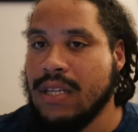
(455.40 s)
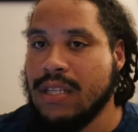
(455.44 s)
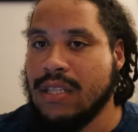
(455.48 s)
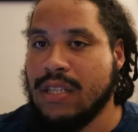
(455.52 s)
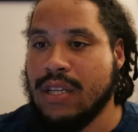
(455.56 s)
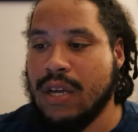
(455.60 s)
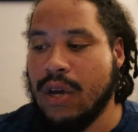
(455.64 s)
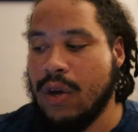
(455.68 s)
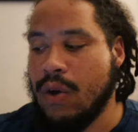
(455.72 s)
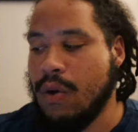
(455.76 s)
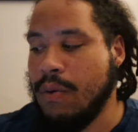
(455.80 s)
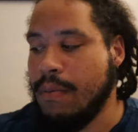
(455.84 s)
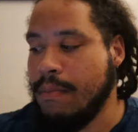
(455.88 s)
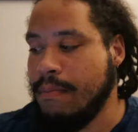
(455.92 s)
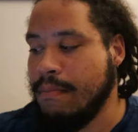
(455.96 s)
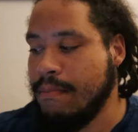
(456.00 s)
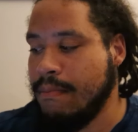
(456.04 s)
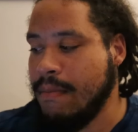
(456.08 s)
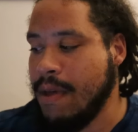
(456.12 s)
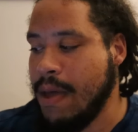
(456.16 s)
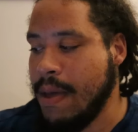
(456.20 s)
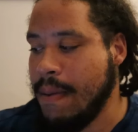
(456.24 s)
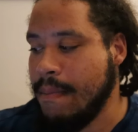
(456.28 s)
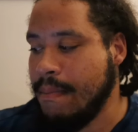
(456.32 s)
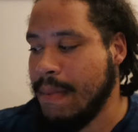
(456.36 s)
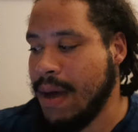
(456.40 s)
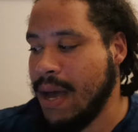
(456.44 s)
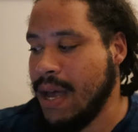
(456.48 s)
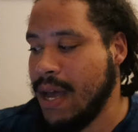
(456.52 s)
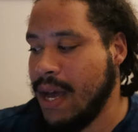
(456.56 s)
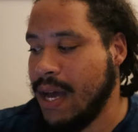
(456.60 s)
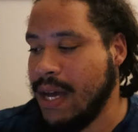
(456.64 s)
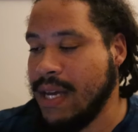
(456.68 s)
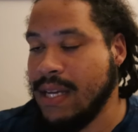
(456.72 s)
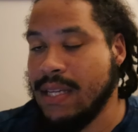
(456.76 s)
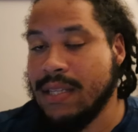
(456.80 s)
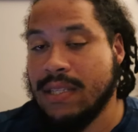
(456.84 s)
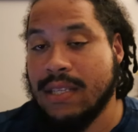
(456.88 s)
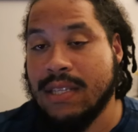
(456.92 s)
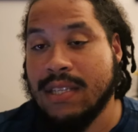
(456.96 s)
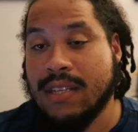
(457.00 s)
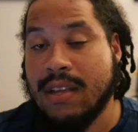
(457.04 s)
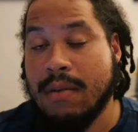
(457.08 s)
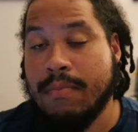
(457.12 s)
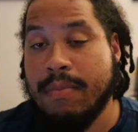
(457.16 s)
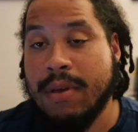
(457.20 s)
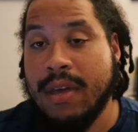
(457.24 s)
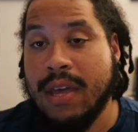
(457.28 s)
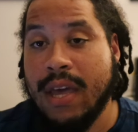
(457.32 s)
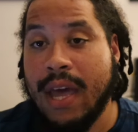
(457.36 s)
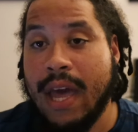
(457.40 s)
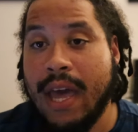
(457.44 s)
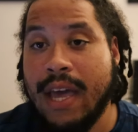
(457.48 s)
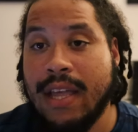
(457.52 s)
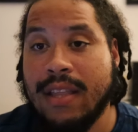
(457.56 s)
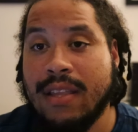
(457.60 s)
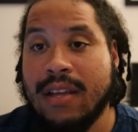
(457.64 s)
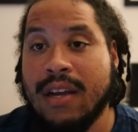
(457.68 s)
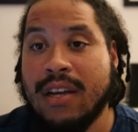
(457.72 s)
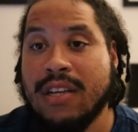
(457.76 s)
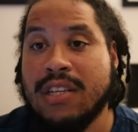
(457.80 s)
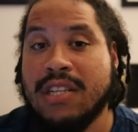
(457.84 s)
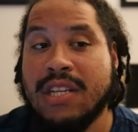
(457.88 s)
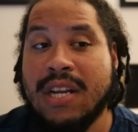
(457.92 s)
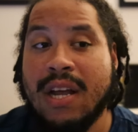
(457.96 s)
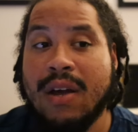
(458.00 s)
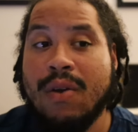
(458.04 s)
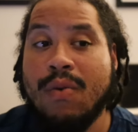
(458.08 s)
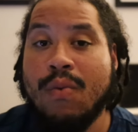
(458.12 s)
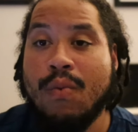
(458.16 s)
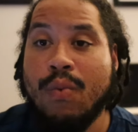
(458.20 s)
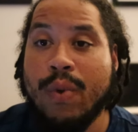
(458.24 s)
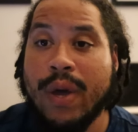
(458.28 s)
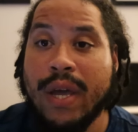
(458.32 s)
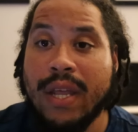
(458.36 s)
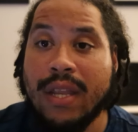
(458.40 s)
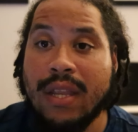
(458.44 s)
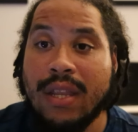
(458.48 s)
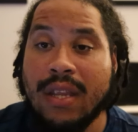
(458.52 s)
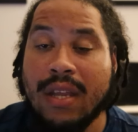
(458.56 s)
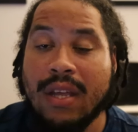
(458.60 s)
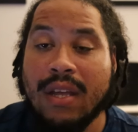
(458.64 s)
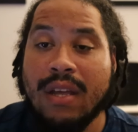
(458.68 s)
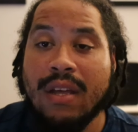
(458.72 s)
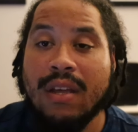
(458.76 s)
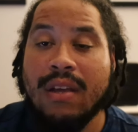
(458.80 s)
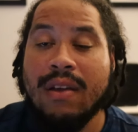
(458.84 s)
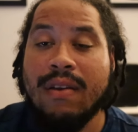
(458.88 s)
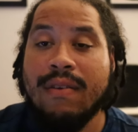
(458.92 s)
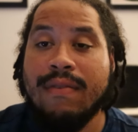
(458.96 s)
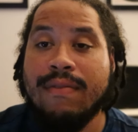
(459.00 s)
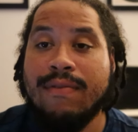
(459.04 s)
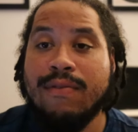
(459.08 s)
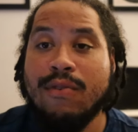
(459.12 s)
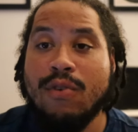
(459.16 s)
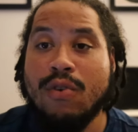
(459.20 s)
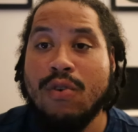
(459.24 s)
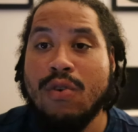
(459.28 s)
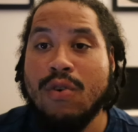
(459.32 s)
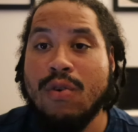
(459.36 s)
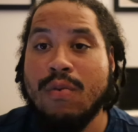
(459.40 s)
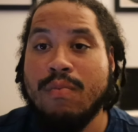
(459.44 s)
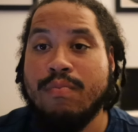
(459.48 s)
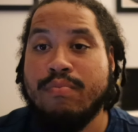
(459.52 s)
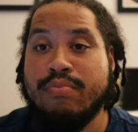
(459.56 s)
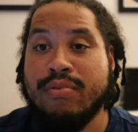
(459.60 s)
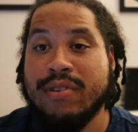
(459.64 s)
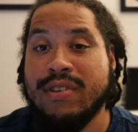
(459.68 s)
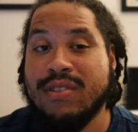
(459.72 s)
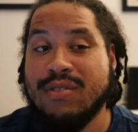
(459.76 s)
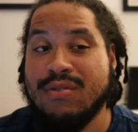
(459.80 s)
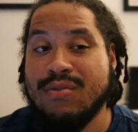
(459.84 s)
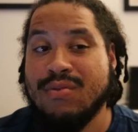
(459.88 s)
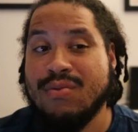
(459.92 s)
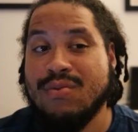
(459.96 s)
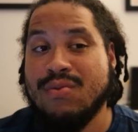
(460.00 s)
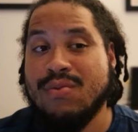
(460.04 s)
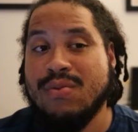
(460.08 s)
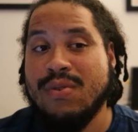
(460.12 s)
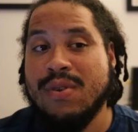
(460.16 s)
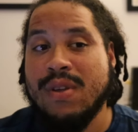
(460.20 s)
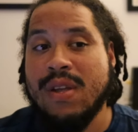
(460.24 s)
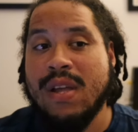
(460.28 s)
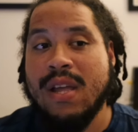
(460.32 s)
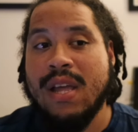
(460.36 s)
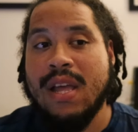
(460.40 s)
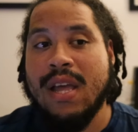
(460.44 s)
So in my eyes, it's going to be a touchdown win for Bristol